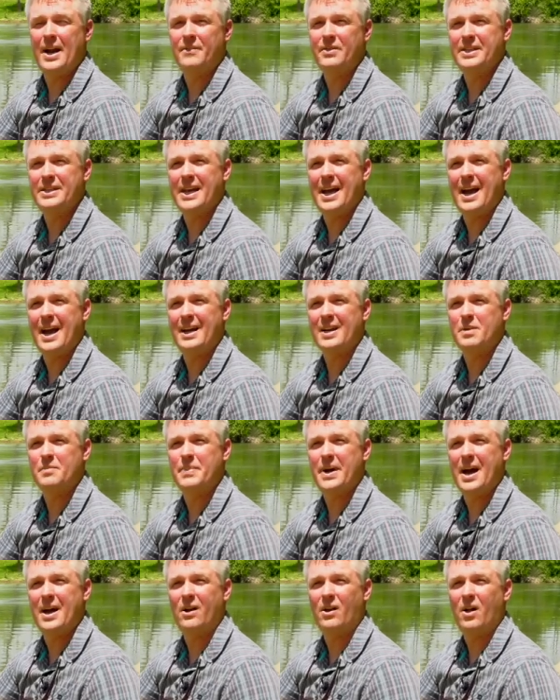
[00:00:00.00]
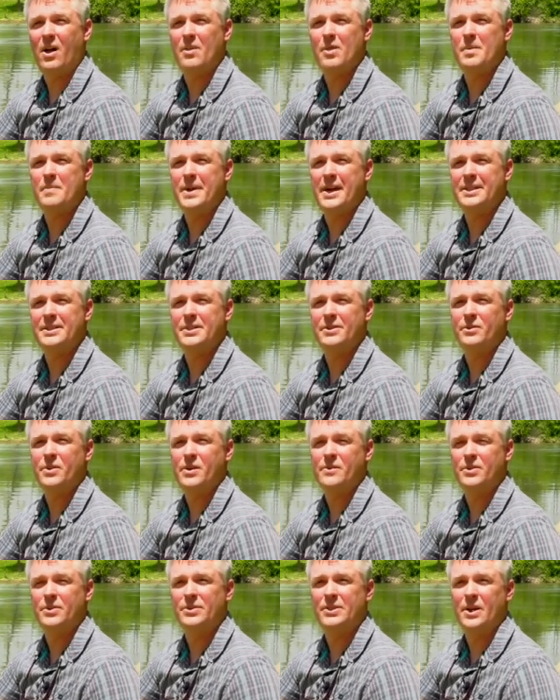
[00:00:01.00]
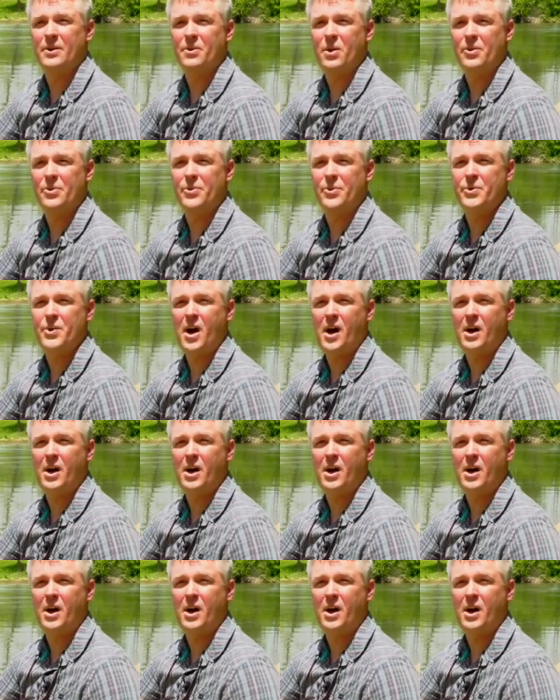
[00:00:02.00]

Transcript: Every day I can paddle on the amazing rivers that run through